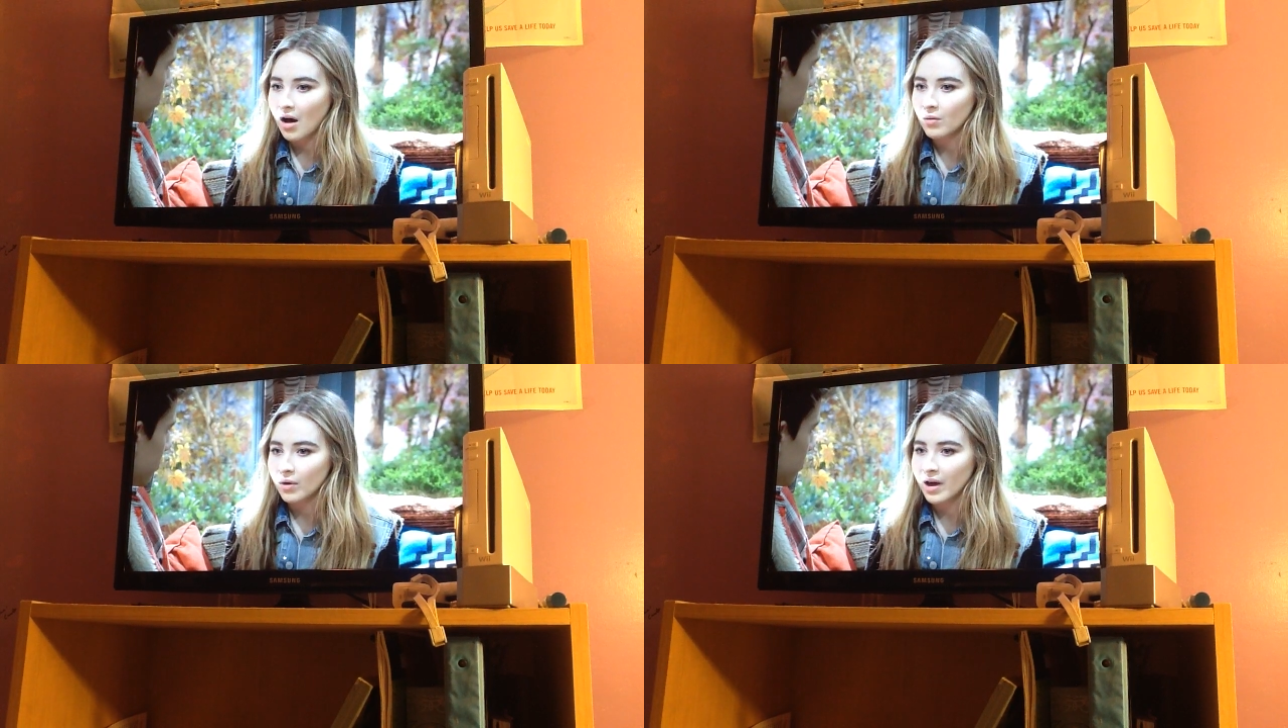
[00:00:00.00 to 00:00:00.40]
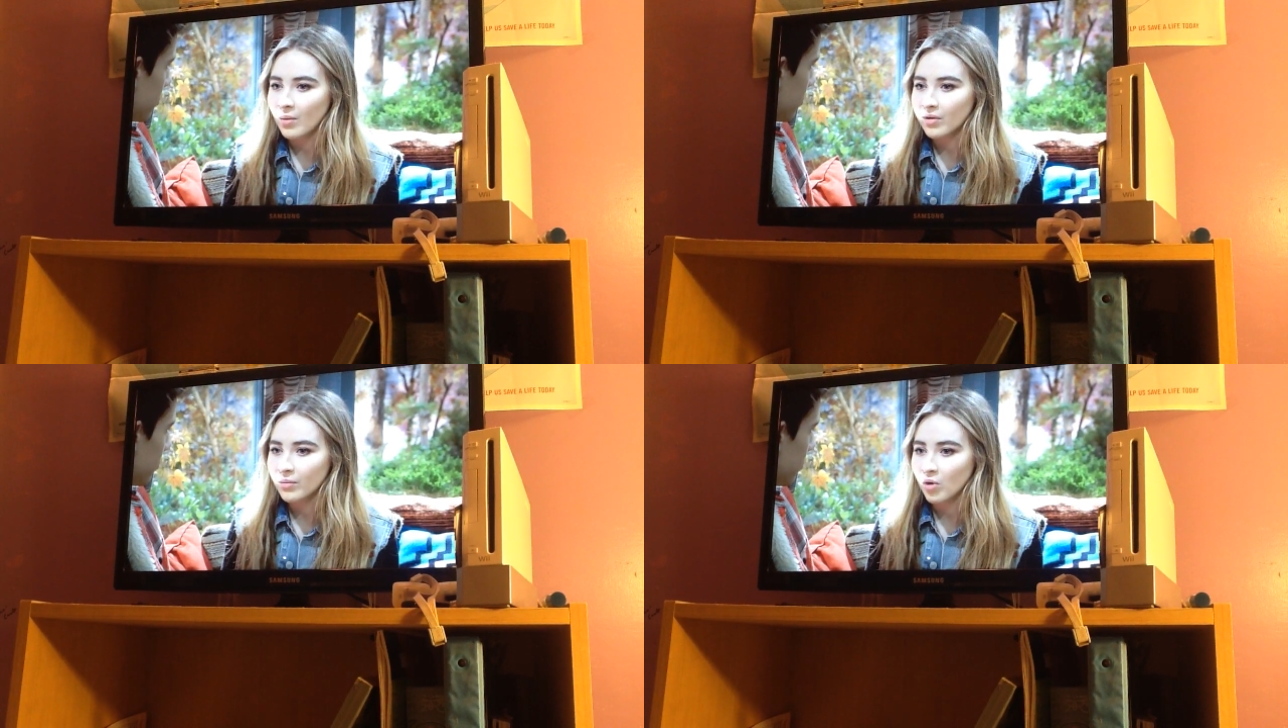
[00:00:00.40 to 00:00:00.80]
We went
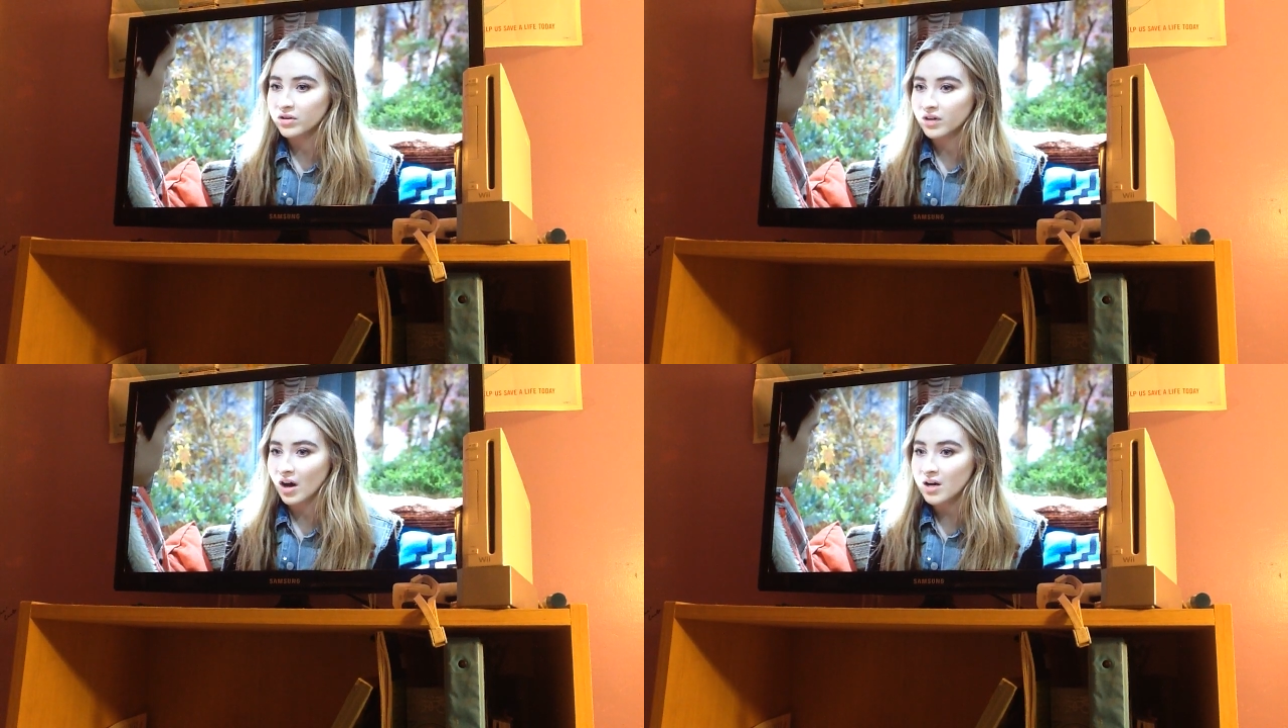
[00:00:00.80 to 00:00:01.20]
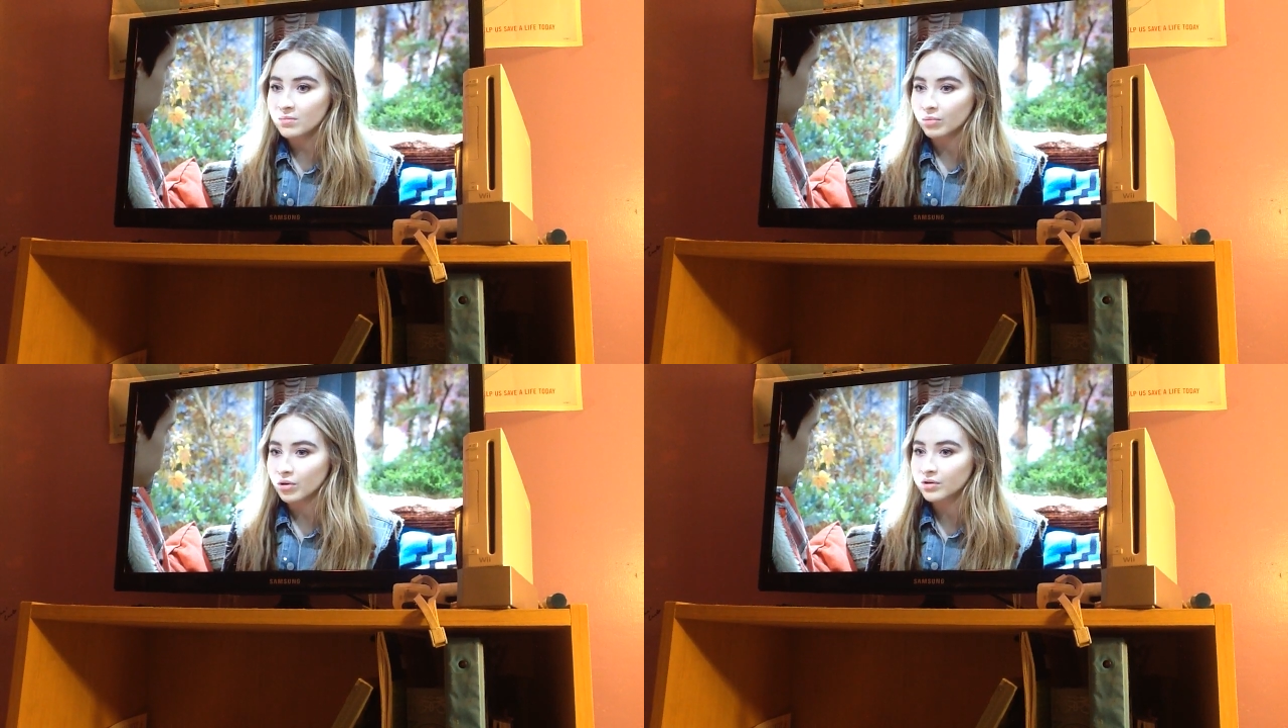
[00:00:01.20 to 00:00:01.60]
out with him one
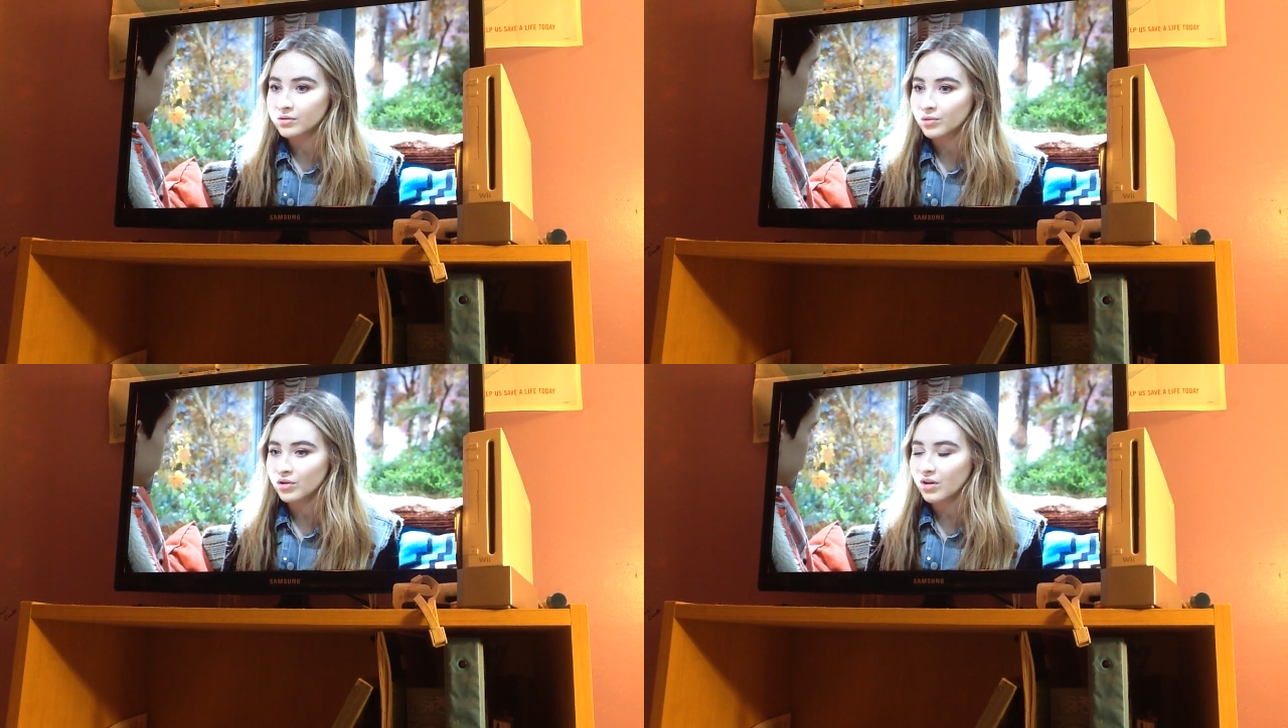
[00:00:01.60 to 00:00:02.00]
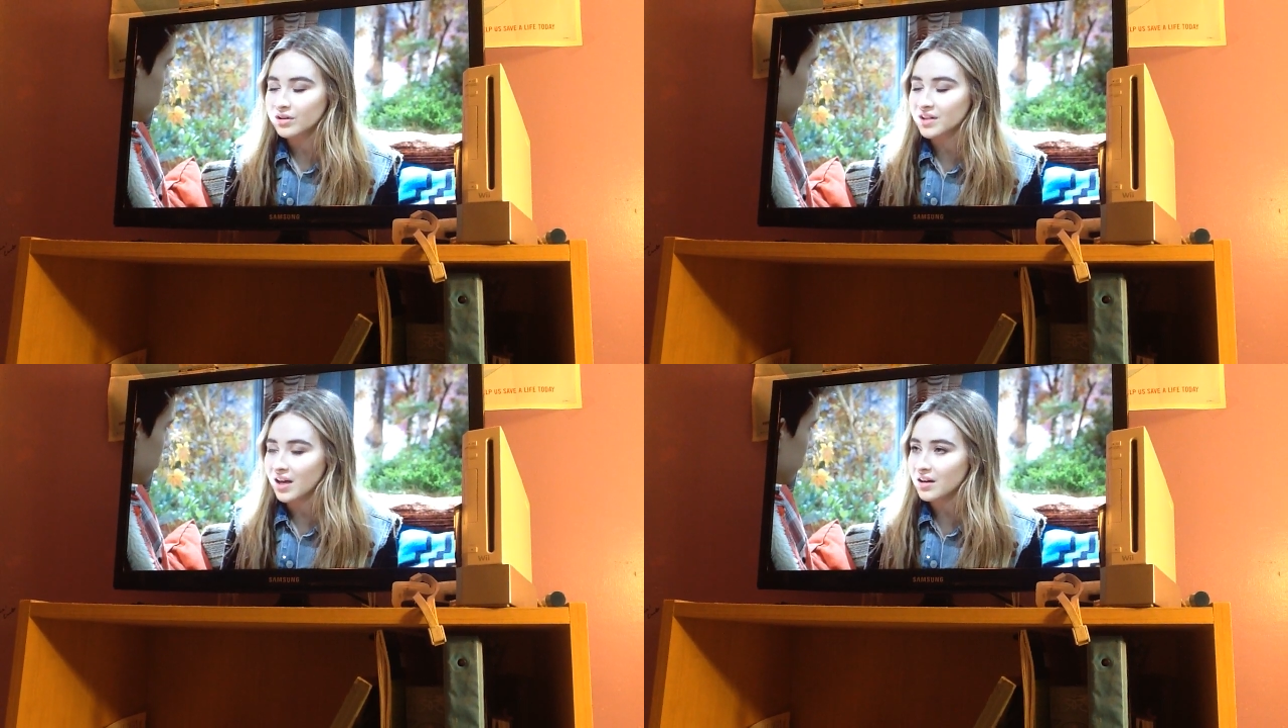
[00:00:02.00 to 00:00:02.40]
time, poured a smoothie on
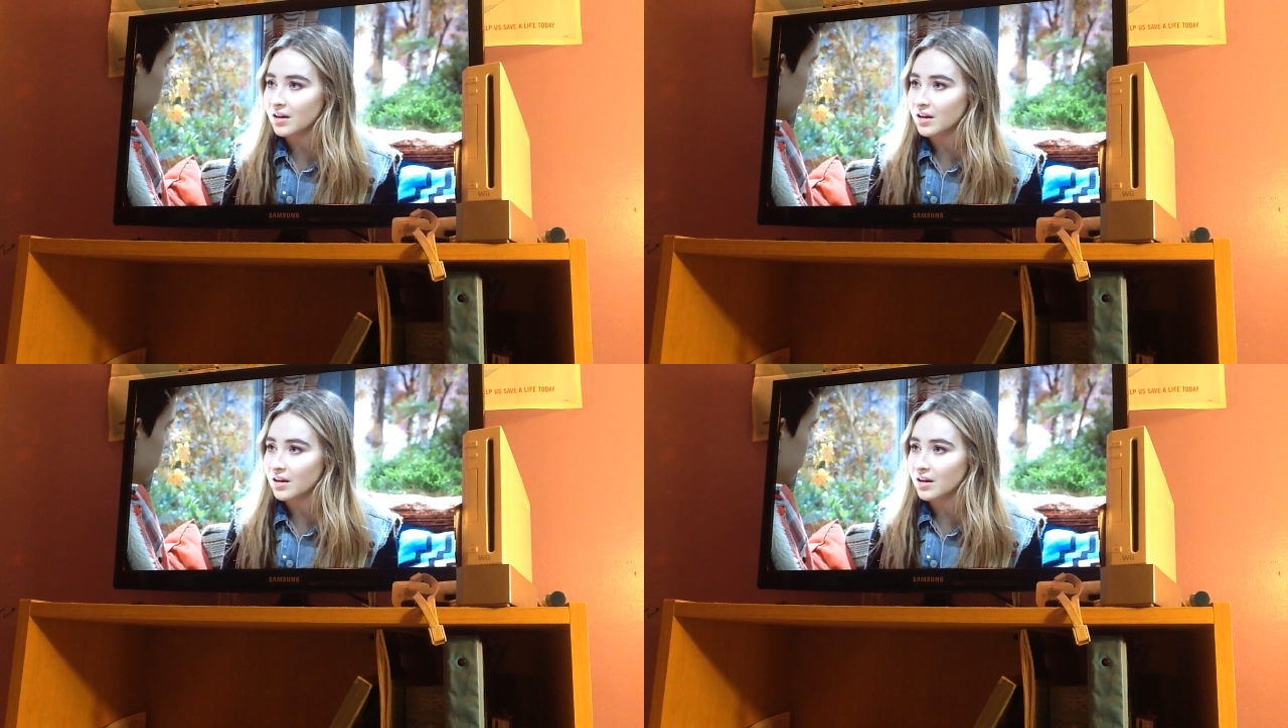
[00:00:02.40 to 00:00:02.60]
his head.